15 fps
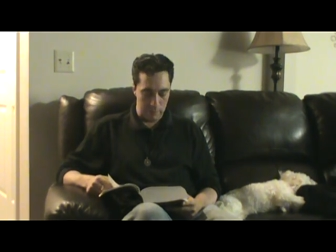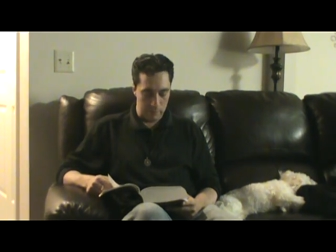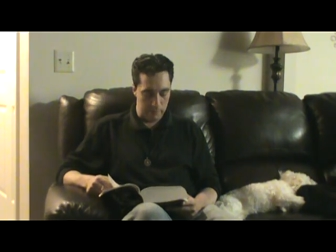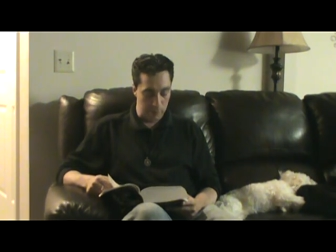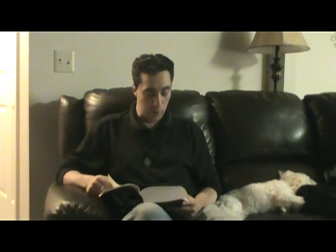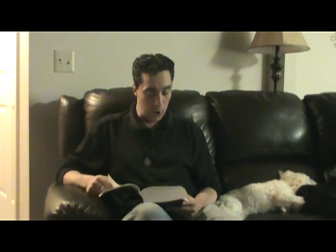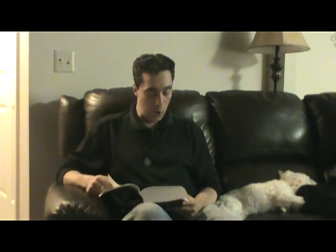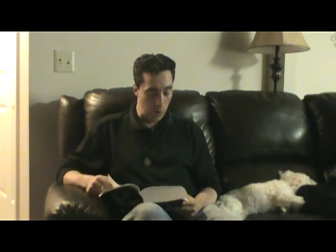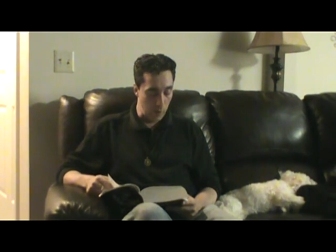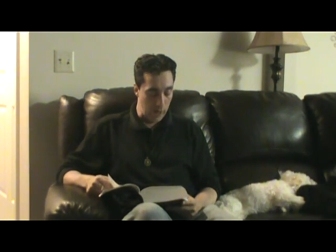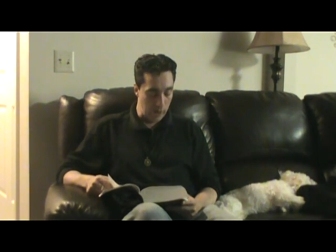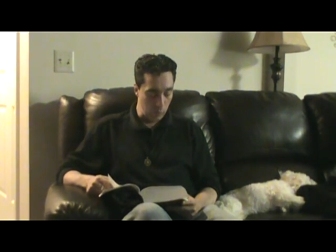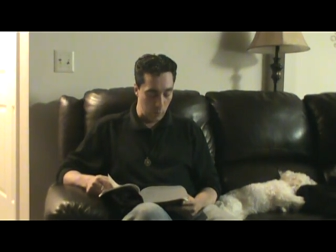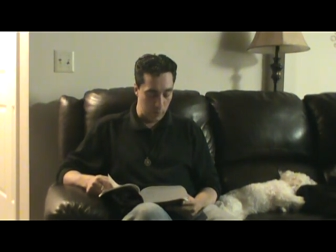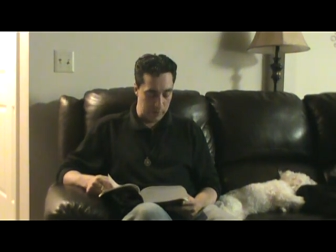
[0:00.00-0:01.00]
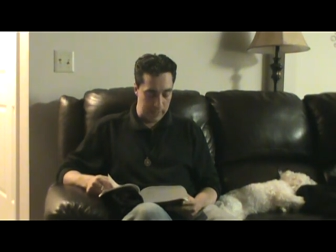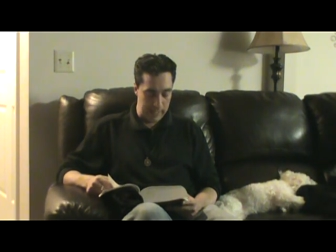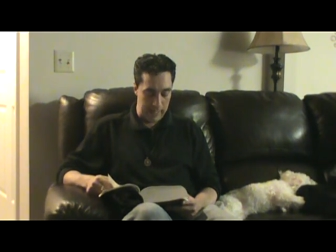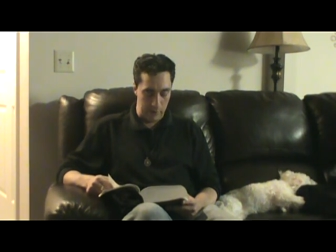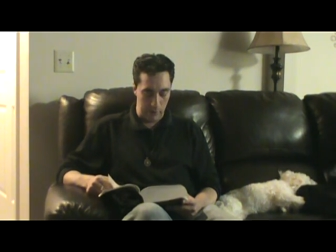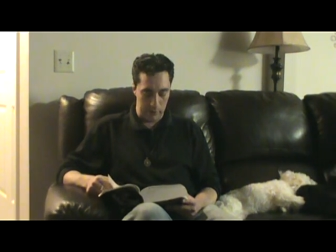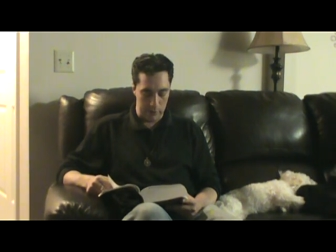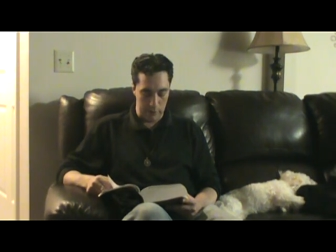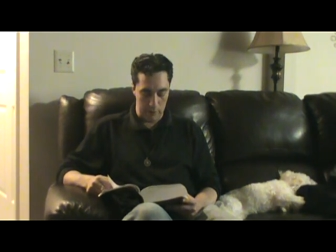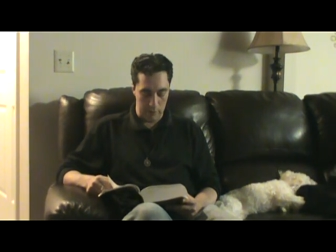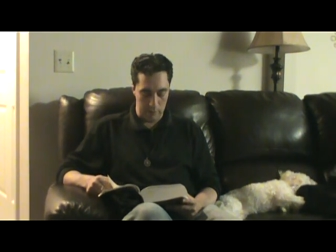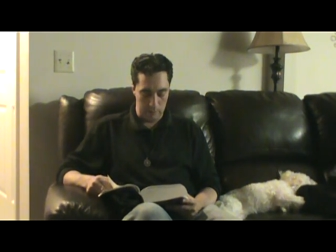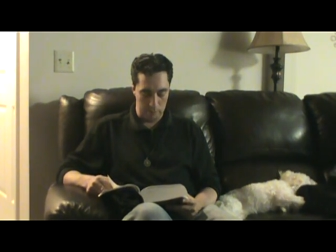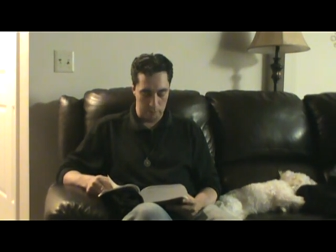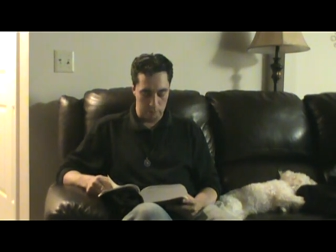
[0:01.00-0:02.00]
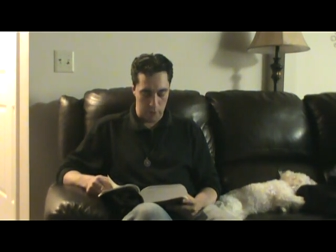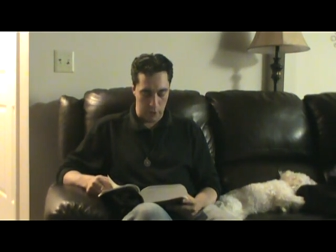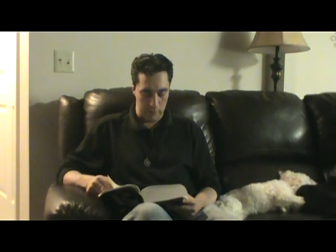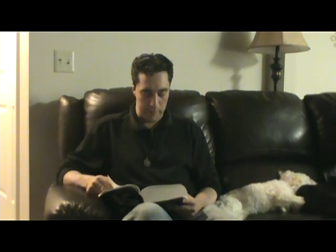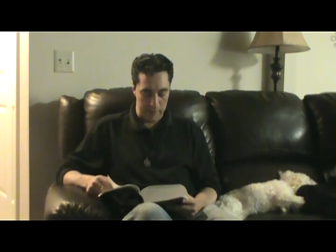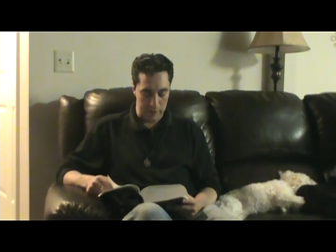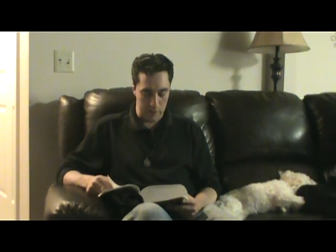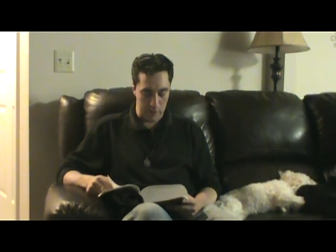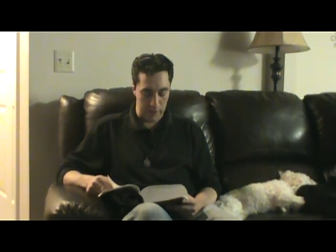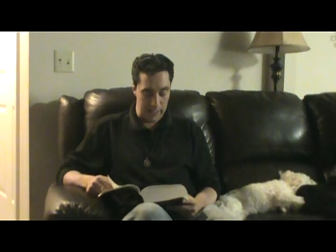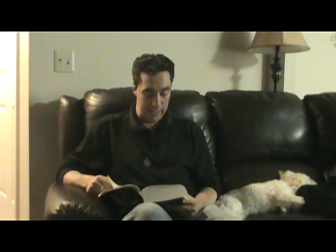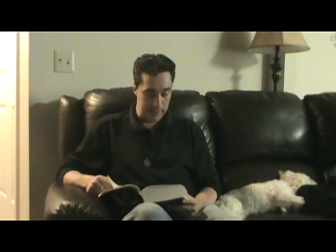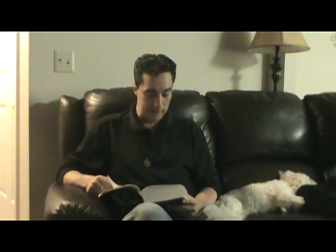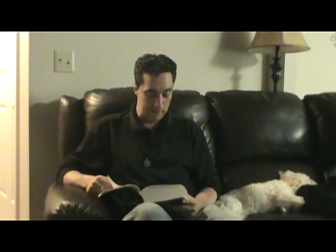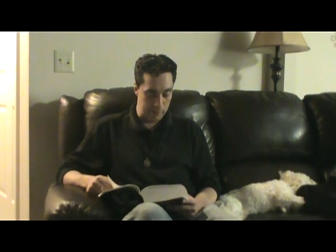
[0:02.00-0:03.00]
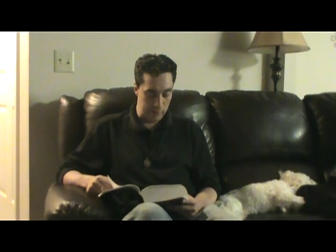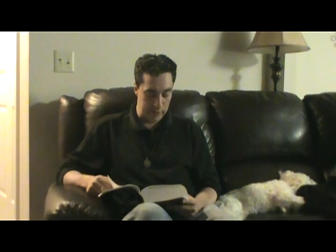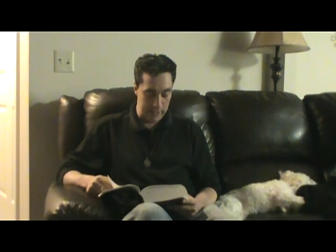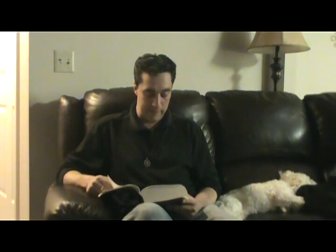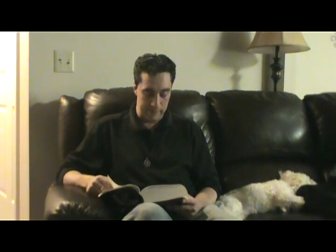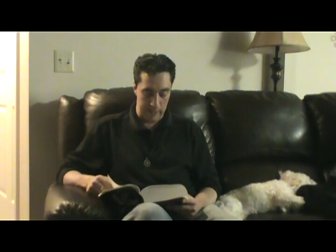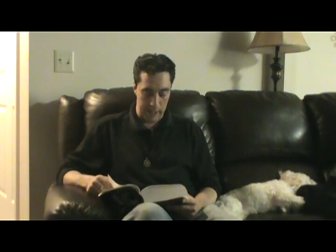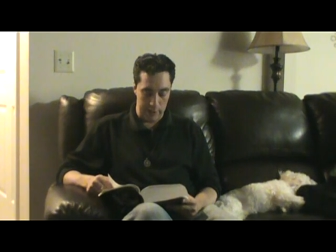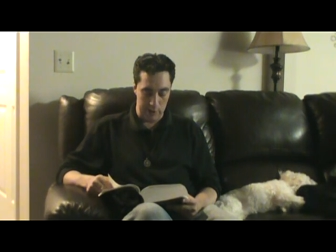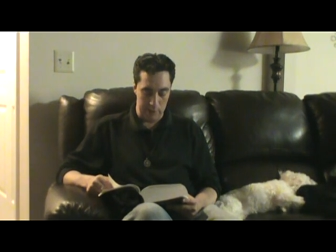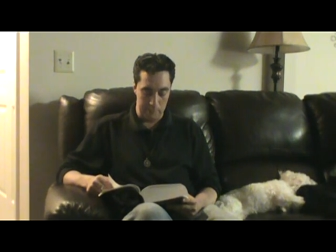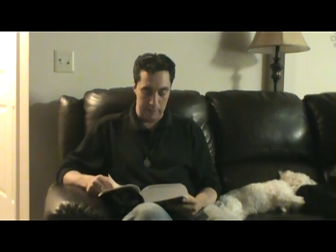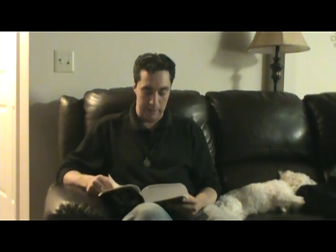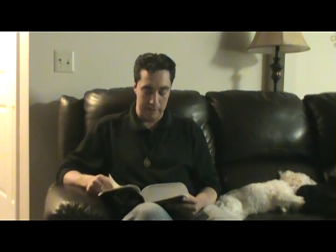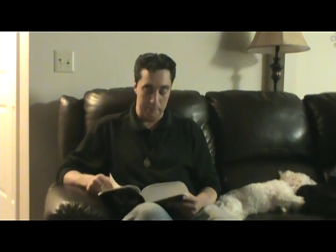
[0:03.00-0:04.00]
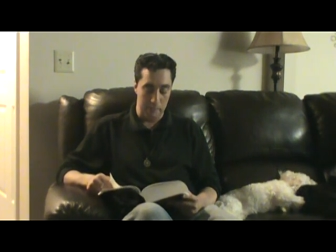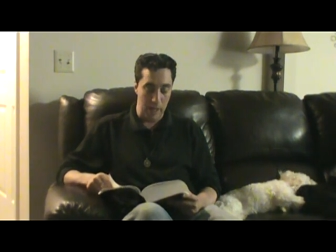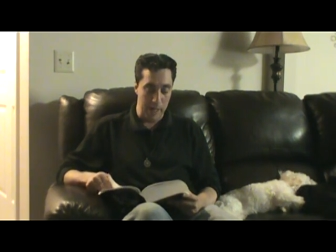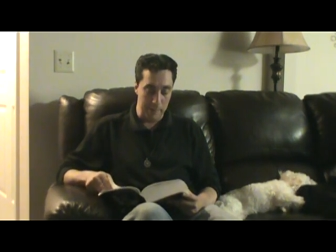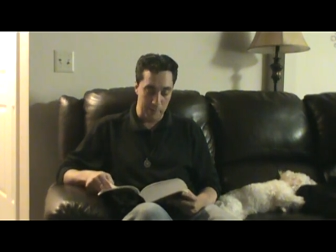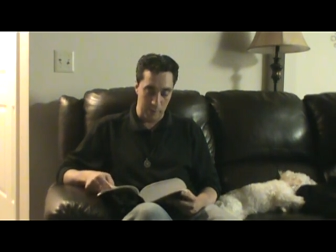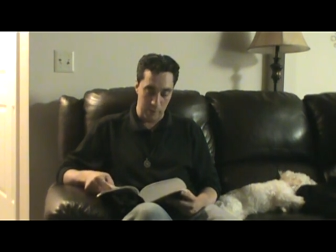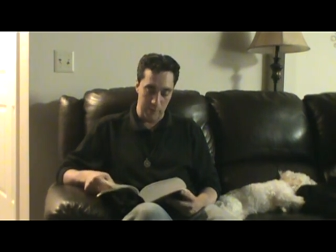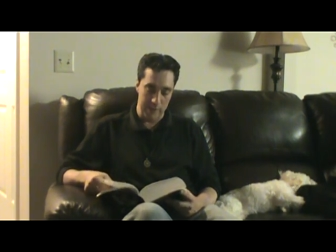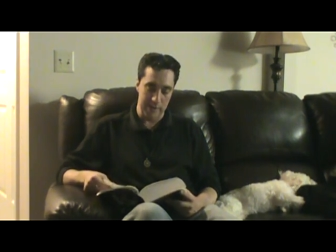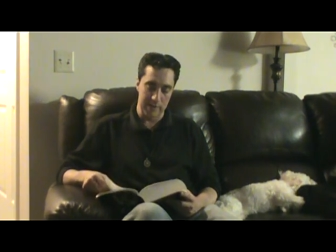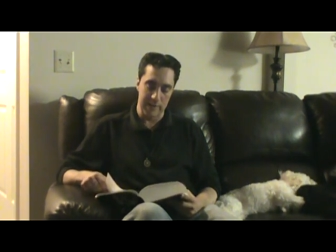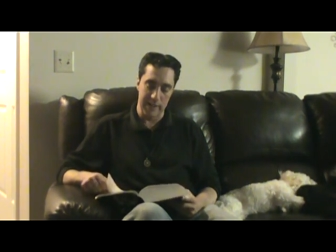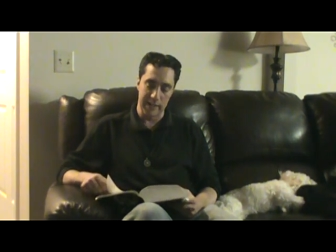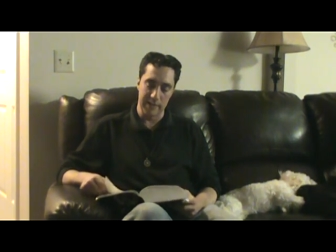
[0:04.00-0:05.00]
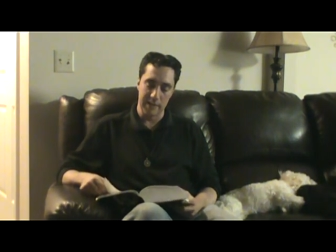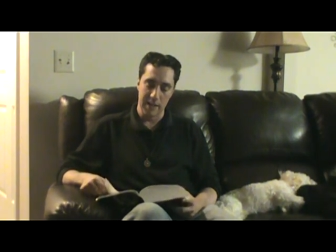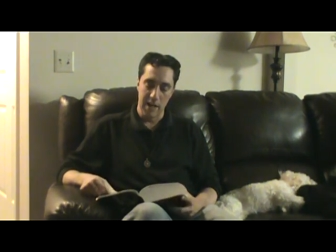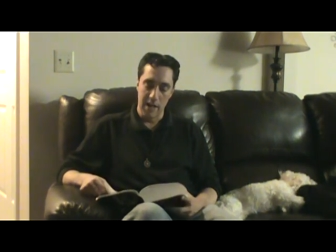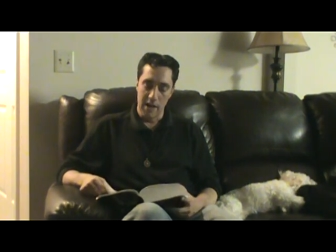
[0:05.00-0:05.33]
for no unworthy character could have been selected for deification by the popular instinct,